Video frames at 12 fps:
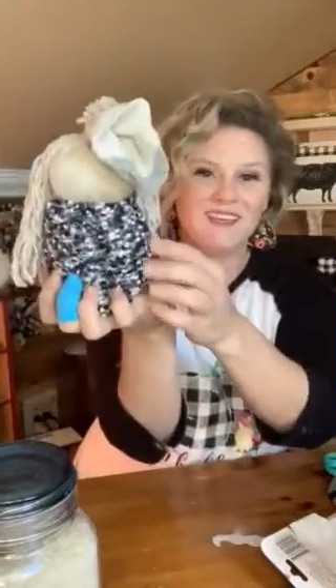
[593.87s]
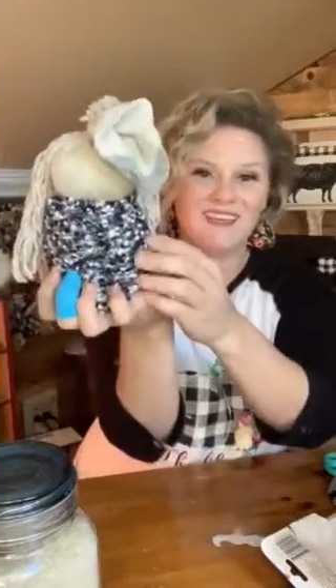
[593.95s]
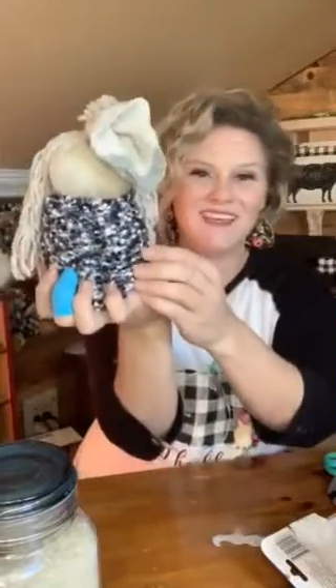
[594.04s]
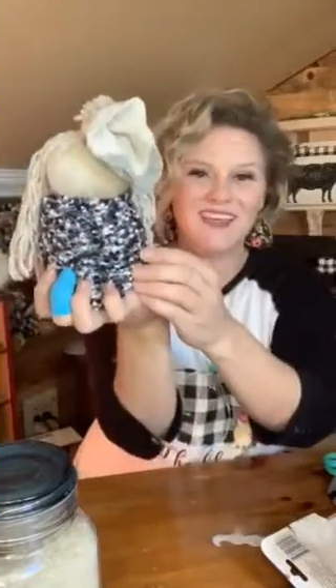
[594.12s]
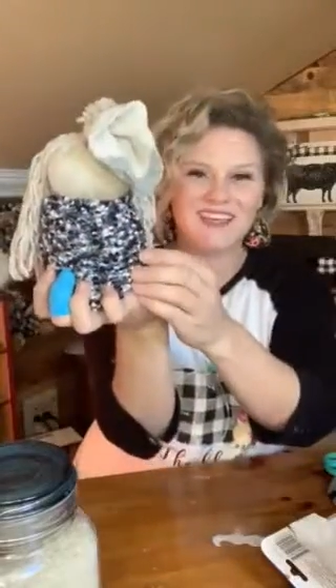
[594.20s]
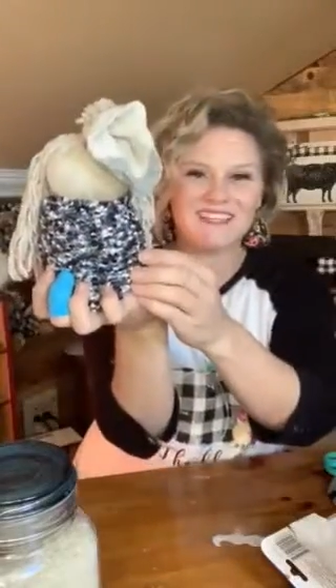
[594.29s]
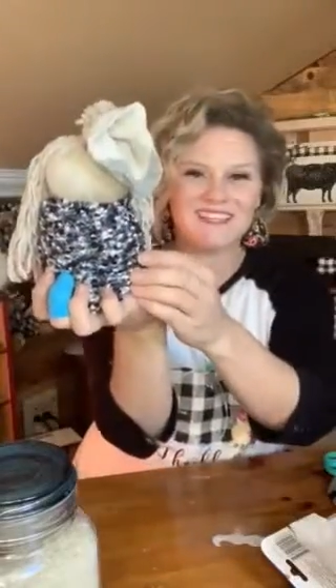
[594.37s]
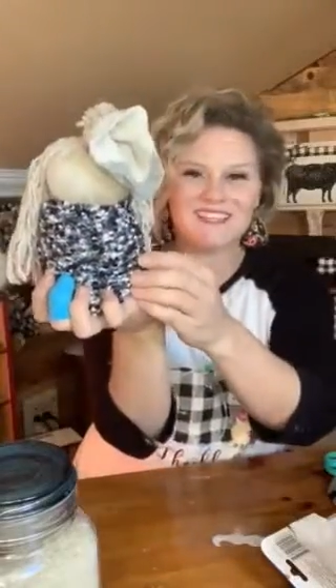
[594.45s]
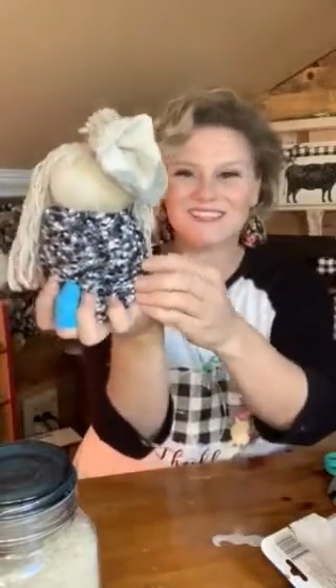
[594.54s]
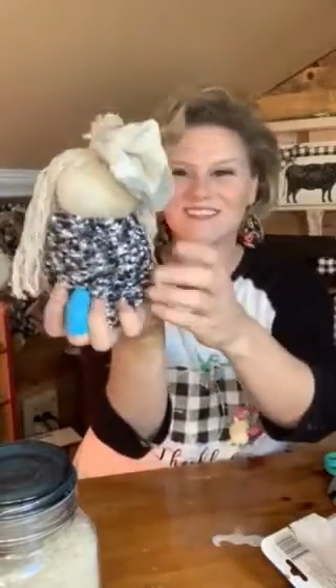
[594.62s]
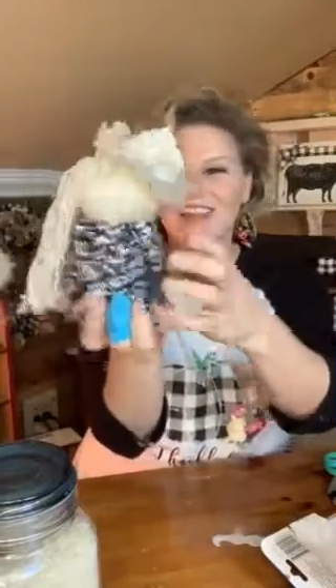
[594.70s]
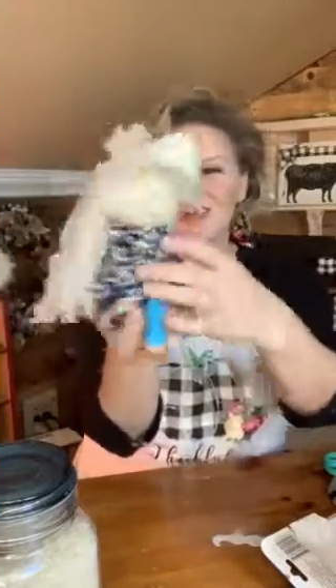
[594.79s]
He has his
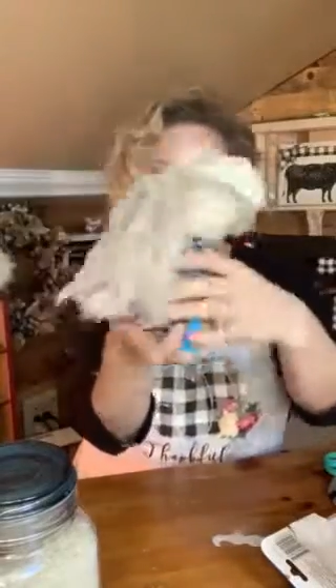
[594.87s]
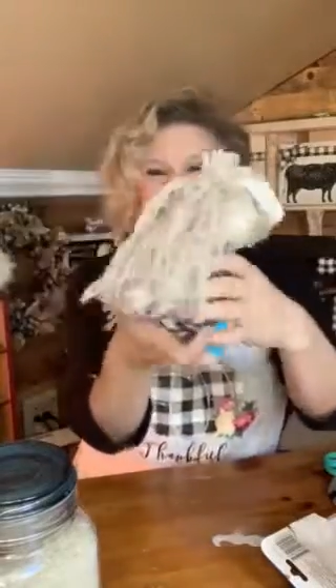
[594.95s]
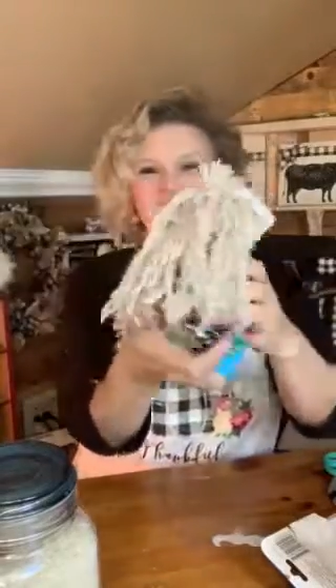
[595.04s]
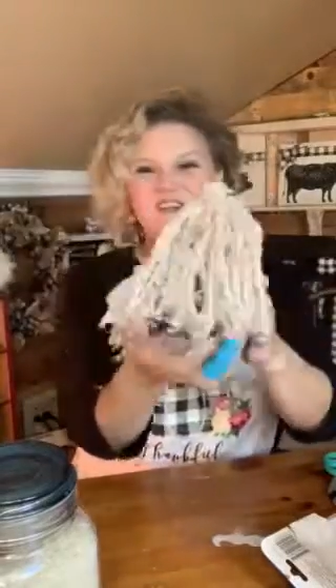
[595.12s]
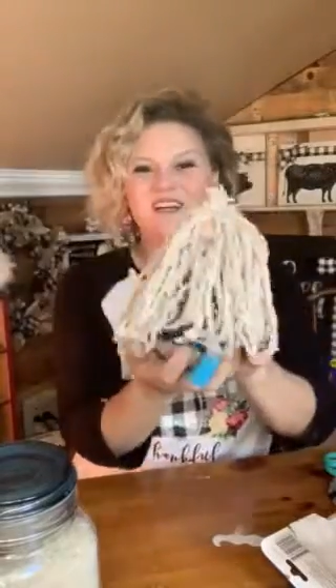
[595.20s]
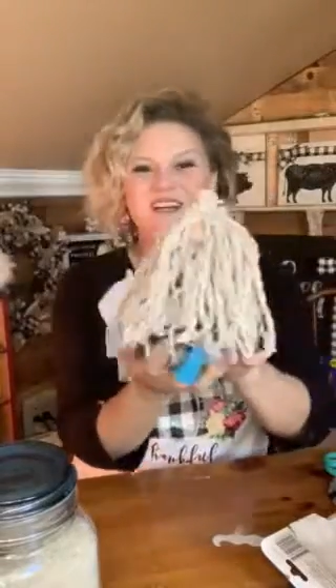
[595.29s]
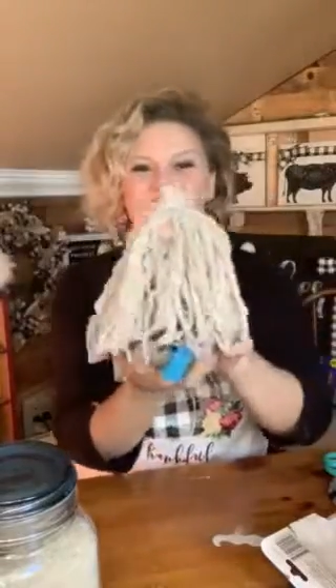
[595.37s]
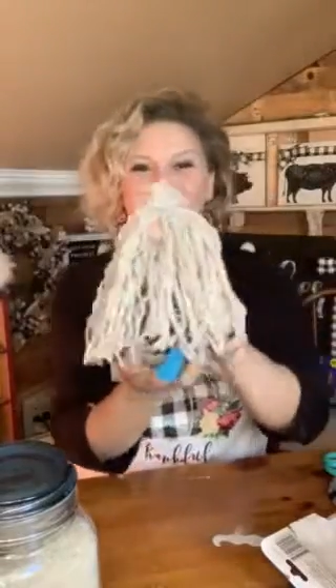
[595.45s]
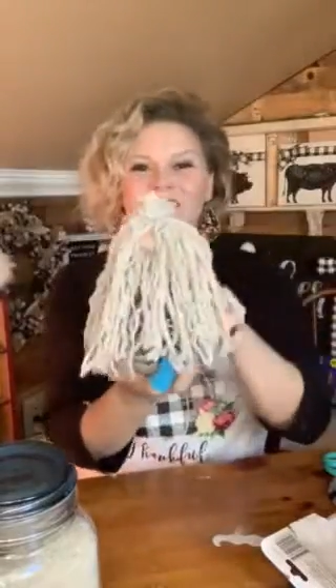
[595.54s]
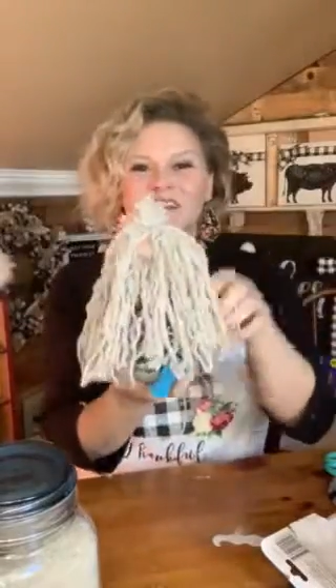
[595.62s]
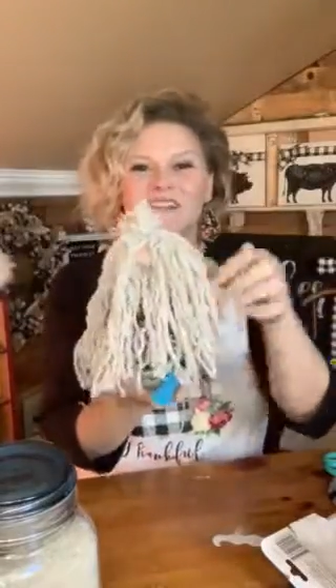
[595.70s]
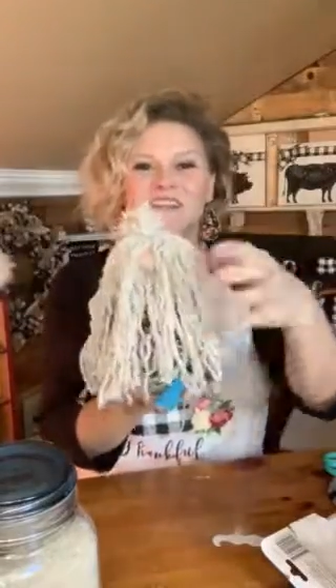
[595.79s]
little outfit on.
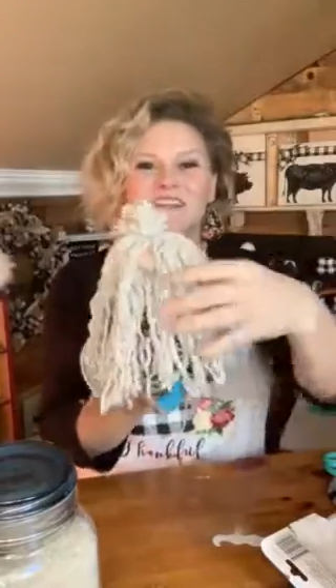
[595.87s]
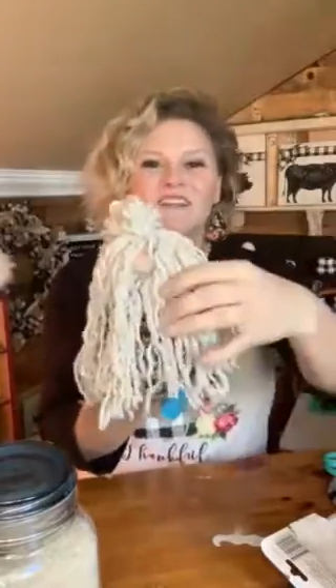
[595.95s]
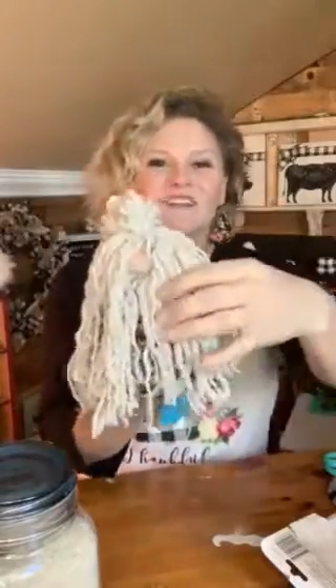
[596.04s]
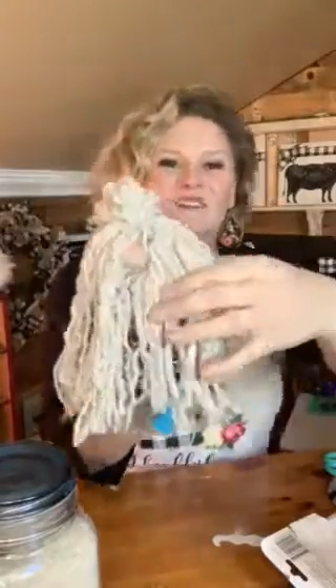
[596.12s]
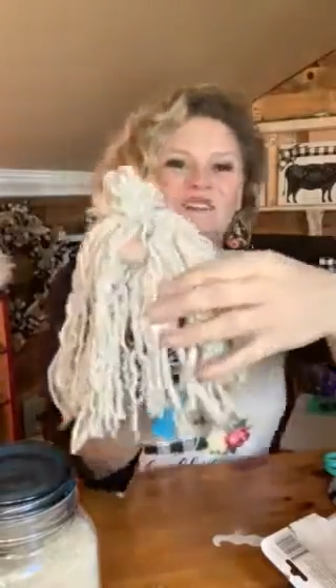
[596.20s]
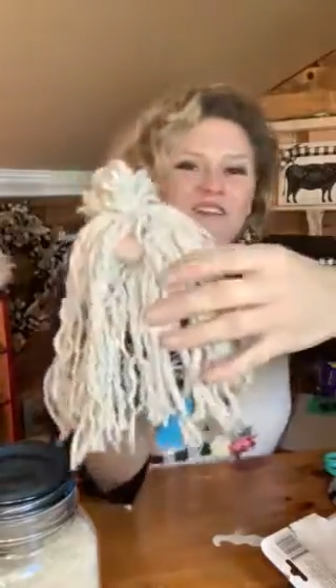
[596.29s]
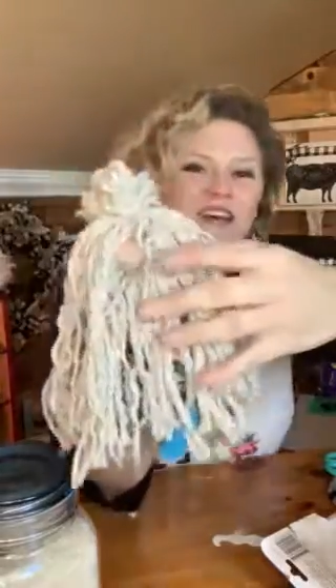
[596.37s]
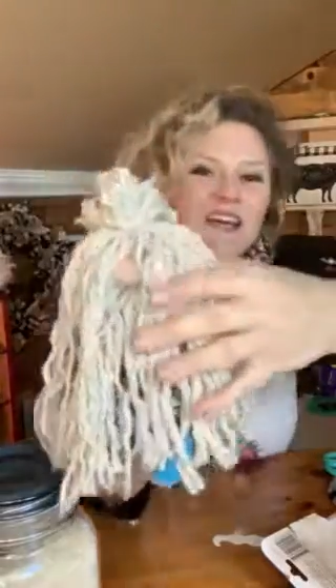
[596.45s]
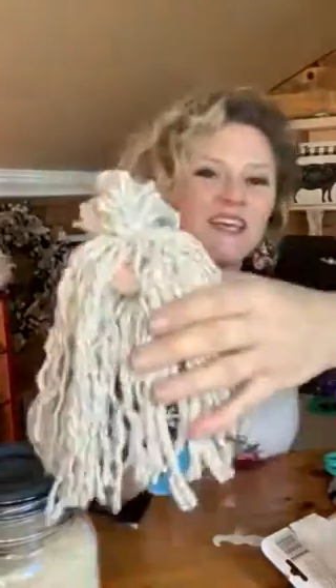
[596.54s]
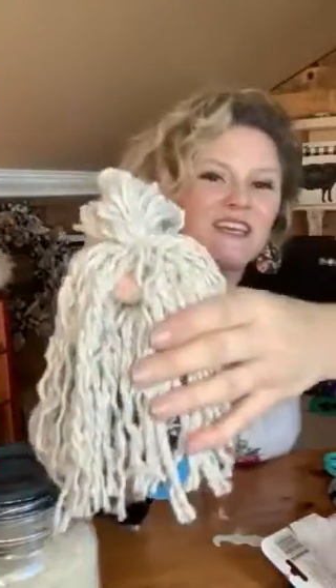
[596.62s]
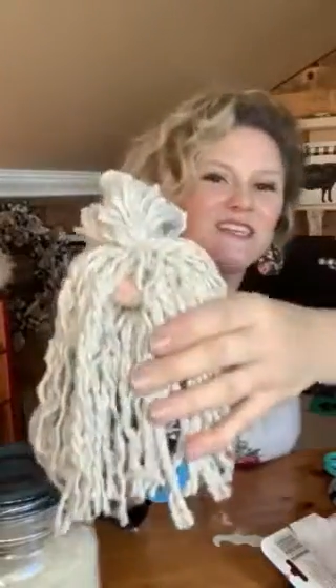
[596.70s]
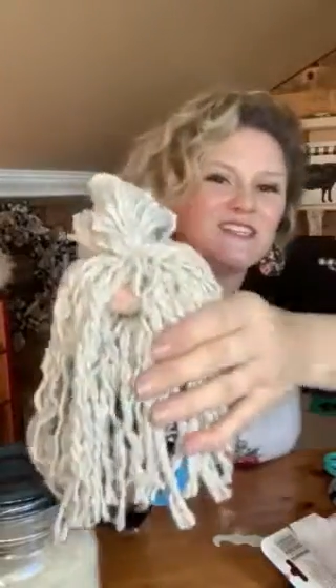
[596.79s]
We've got
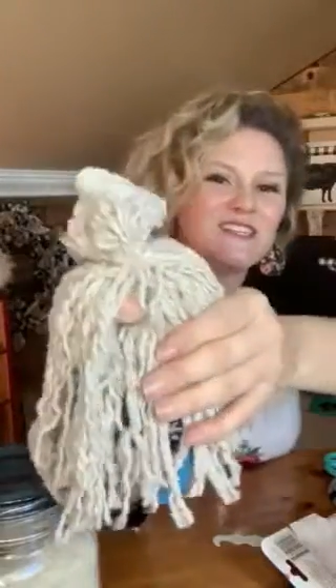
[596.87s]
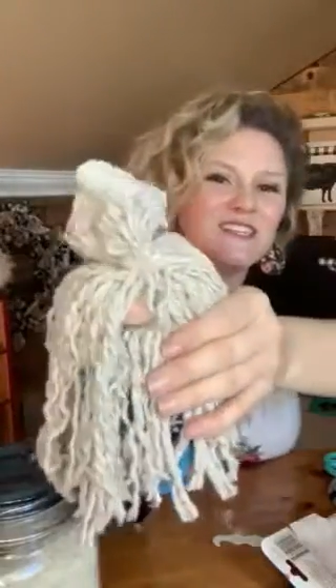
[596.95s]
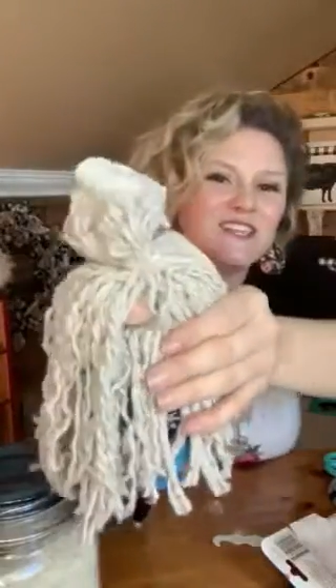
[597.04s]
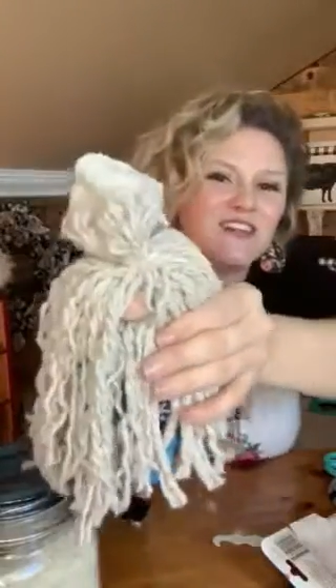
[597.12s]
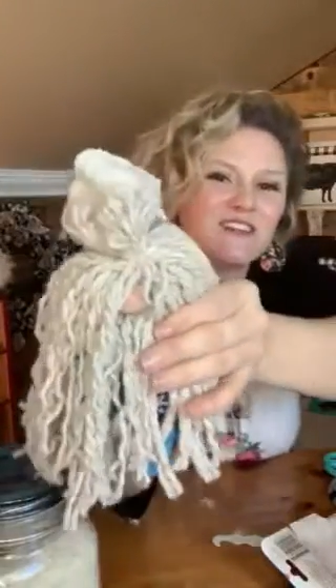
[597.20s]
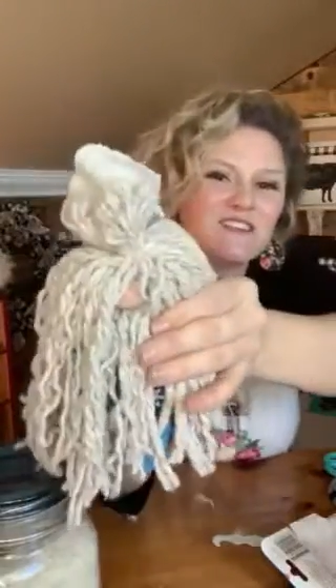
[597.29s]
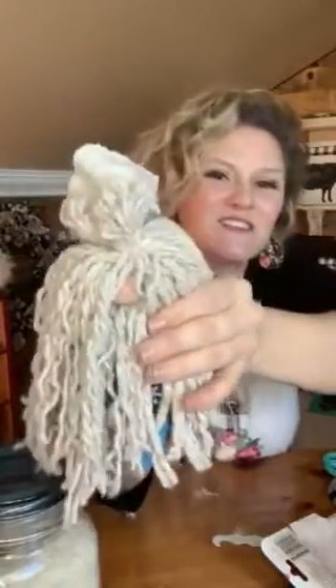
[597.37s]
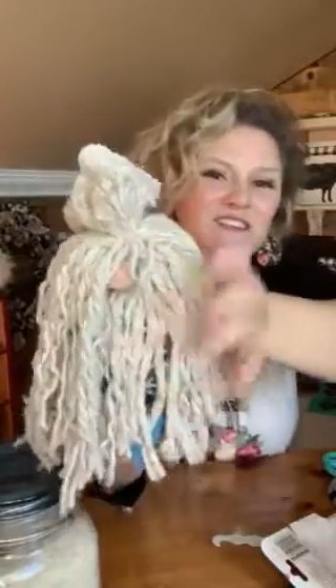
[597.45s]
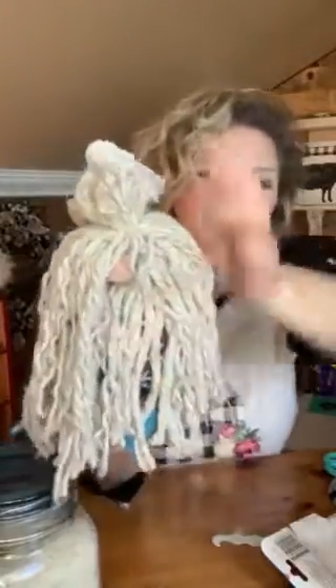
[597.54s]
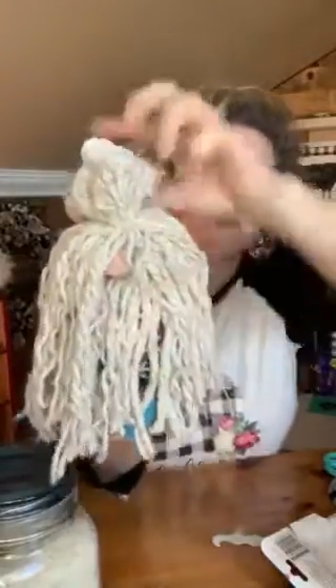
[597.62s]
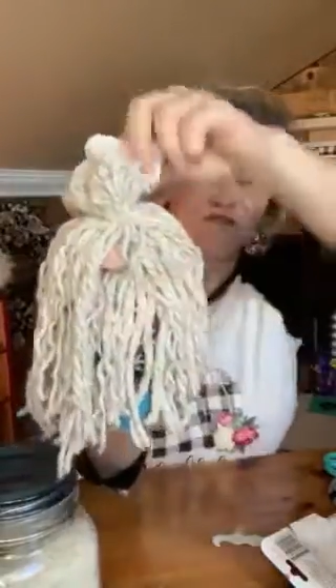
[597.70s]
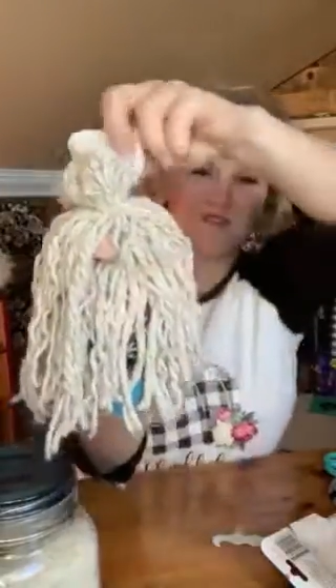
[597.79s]
his nose in
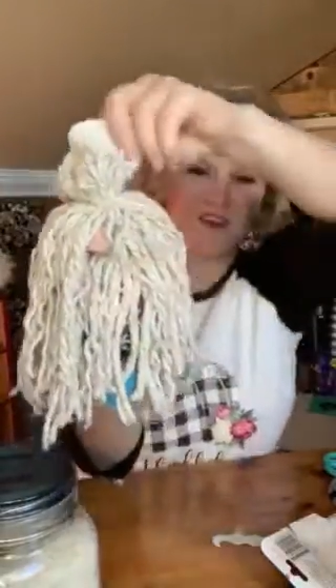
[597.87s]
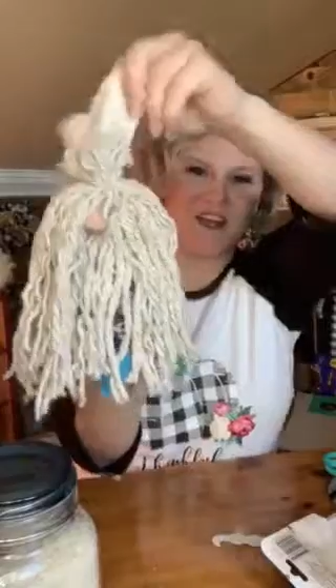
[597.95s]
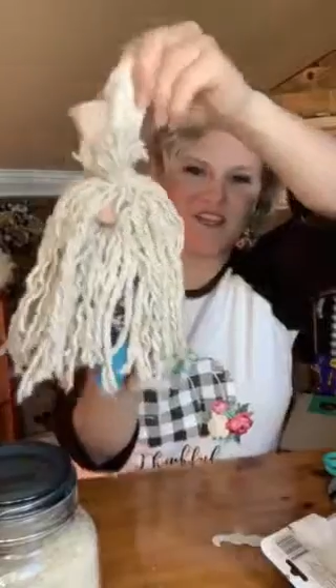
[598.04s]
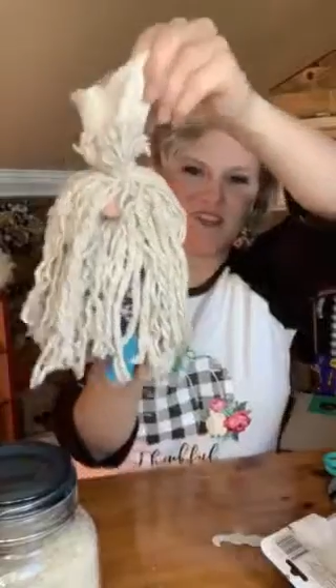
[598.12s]
the front,